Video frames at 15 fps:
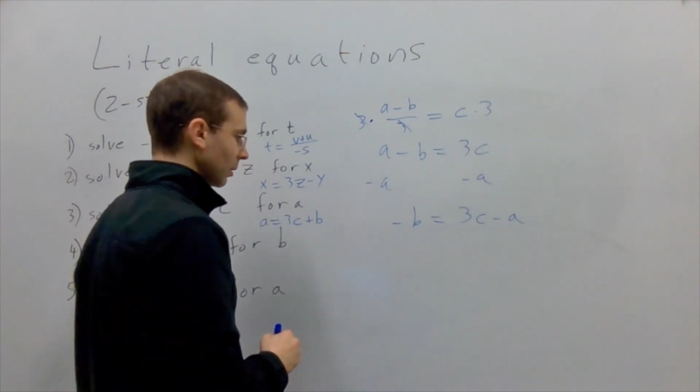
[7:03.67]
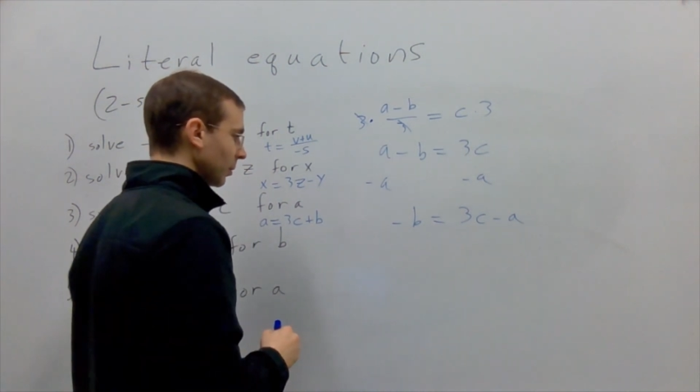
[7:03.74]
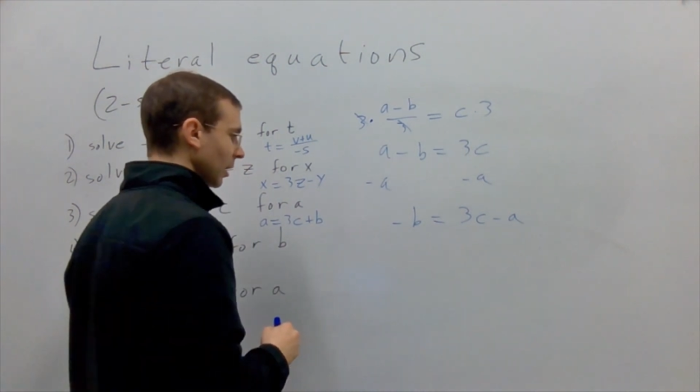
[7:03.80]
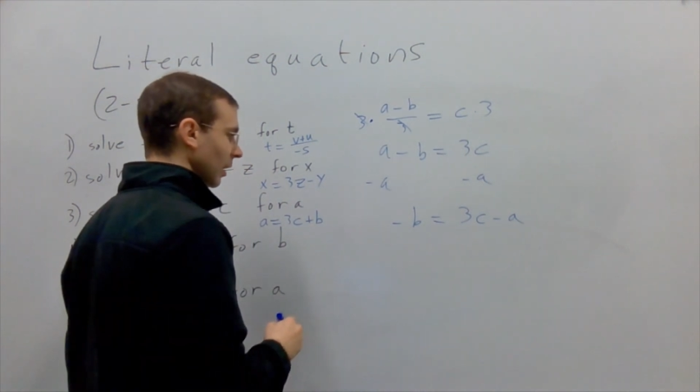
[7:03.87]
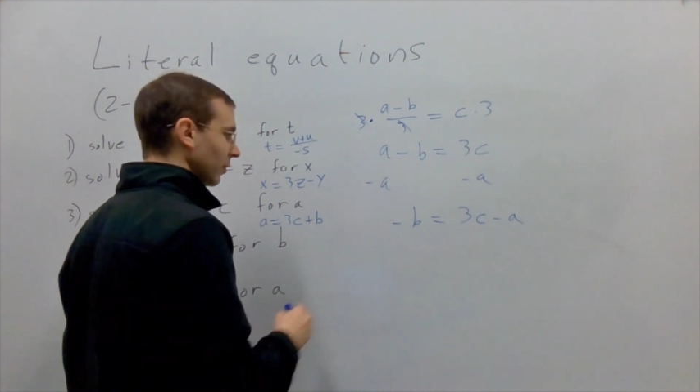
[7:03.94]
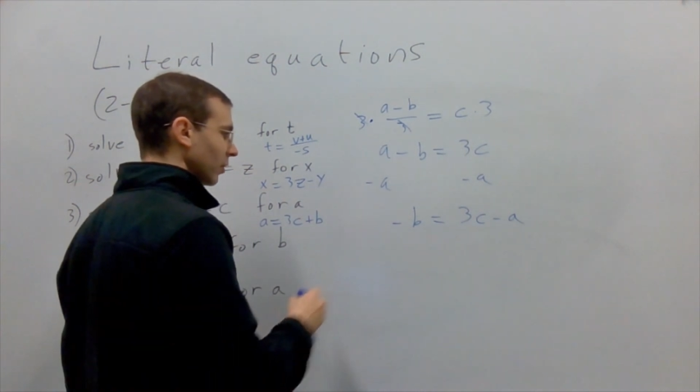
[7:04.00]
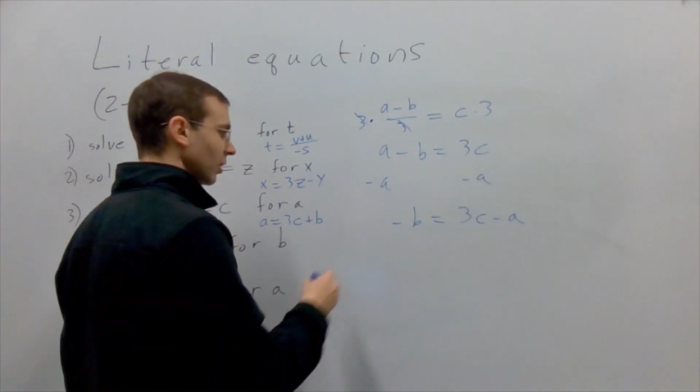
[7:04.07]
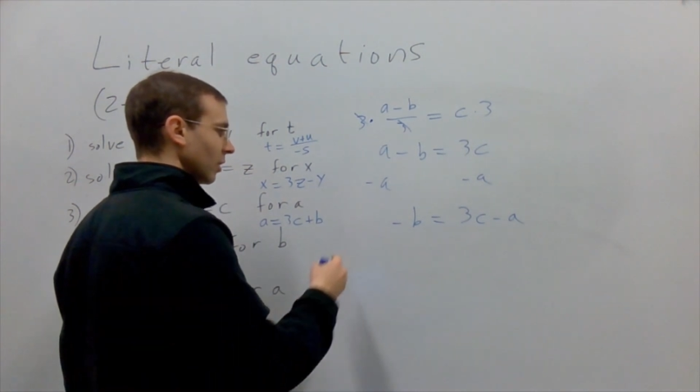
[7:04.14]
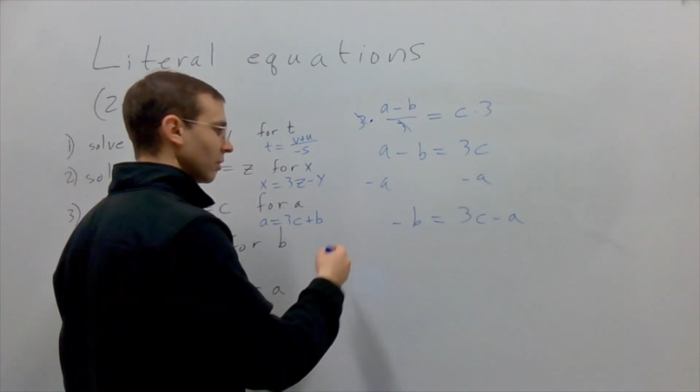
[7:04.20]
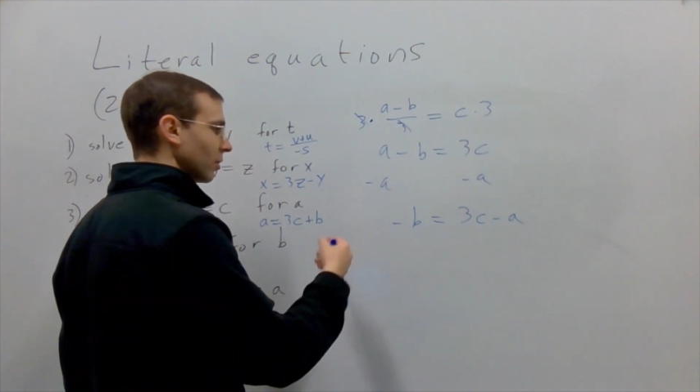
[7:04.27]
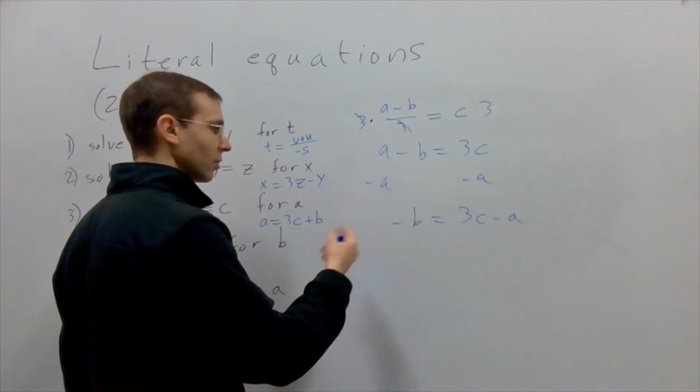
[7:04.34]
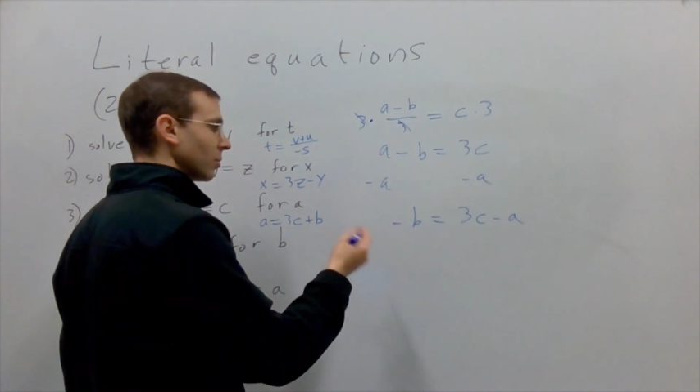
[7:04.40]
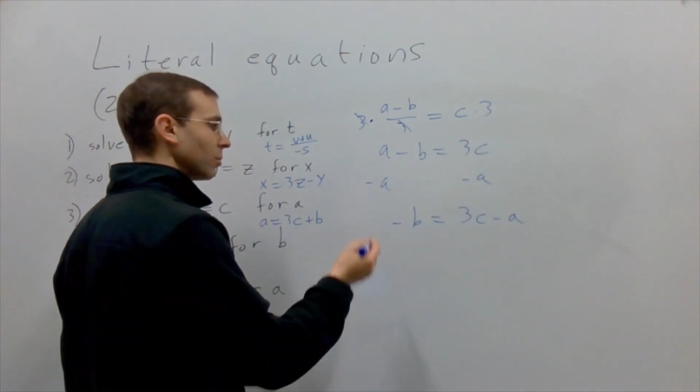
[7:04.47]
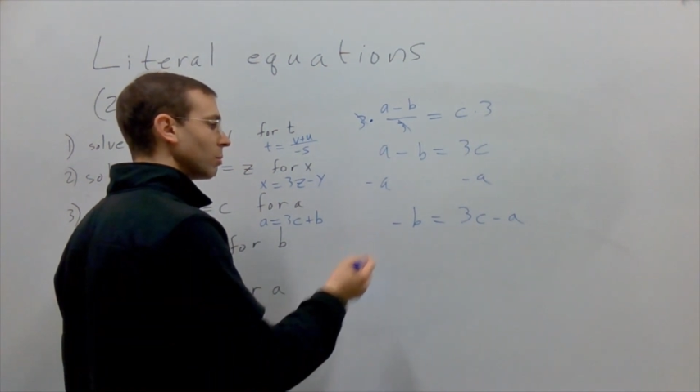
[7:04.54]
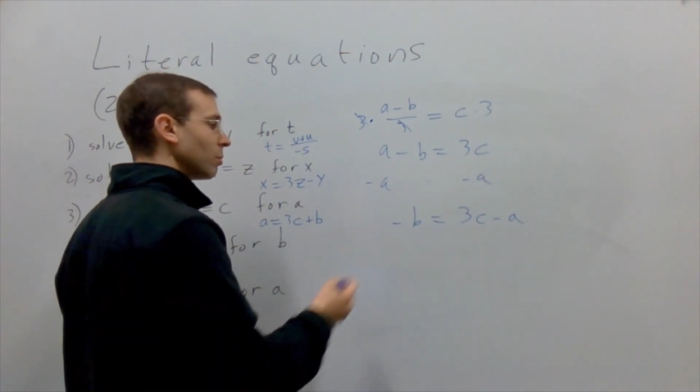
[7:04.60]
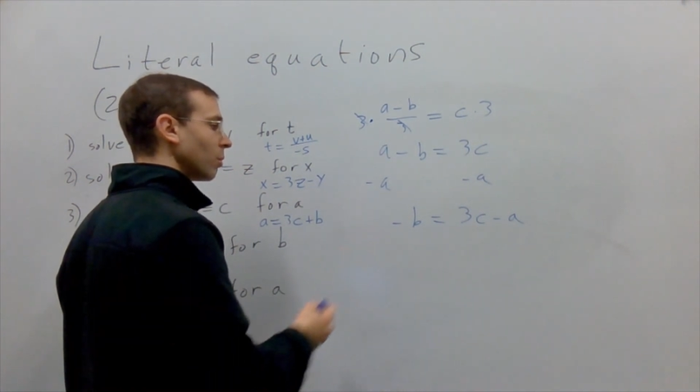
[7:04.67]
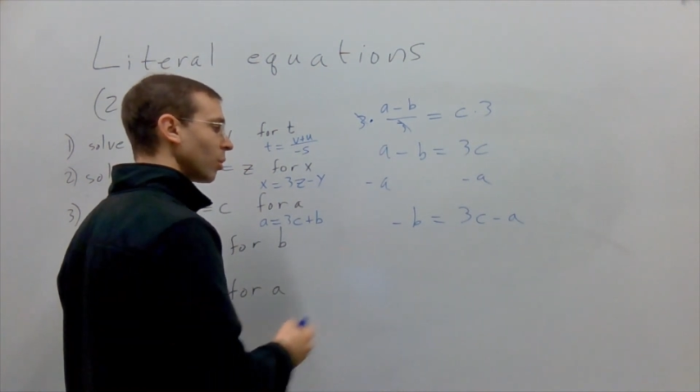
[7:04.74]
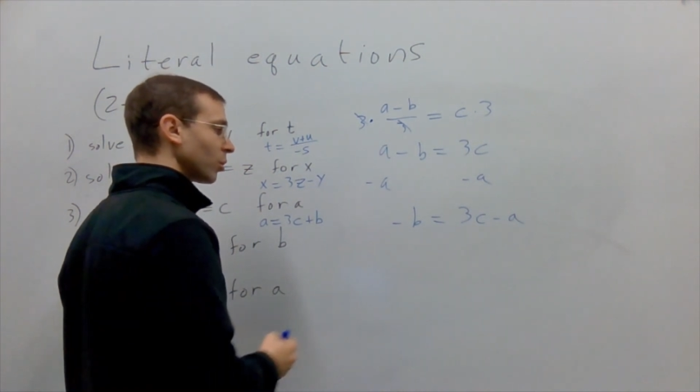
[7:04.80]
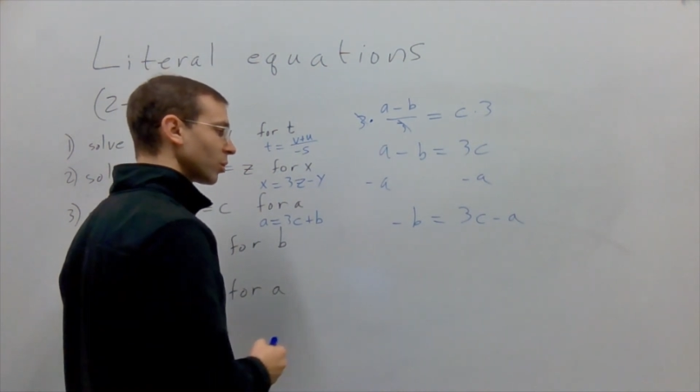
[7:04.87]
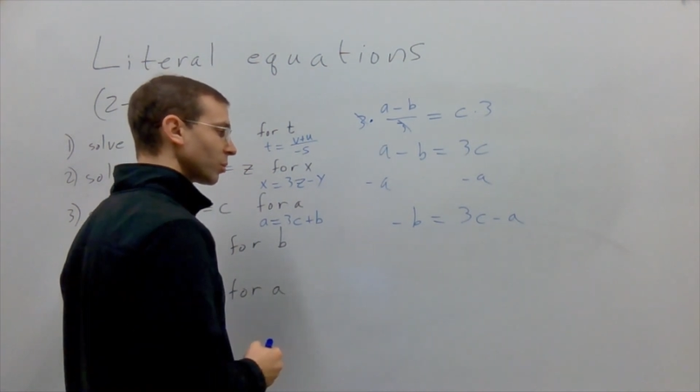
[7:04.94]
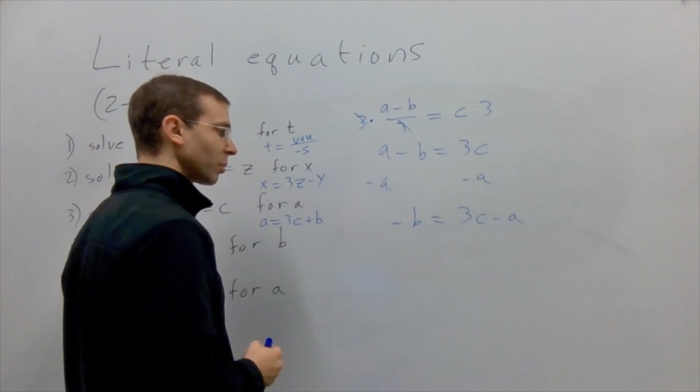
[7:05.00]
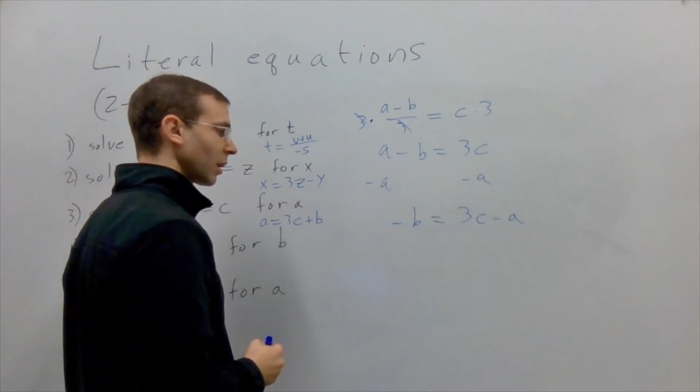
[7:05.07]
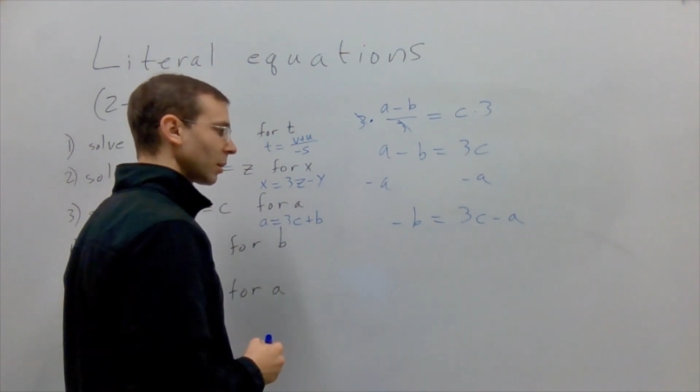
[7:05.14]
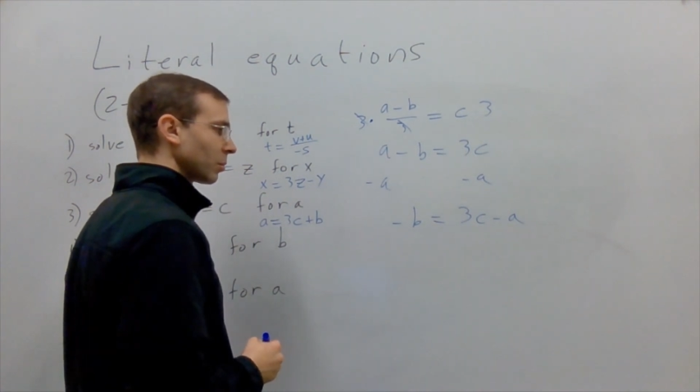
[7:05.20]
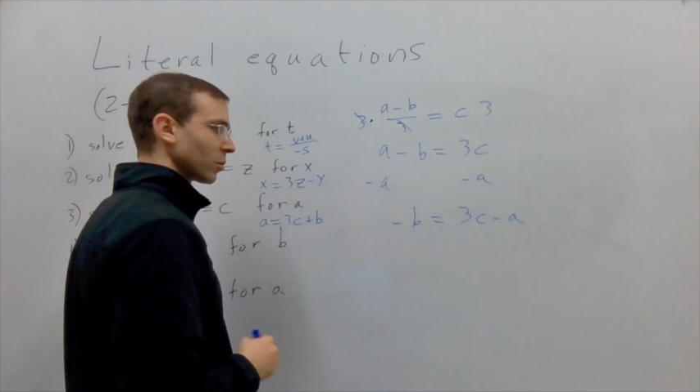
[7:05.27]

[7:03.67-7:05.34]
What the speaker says: I'm going to have to either multiply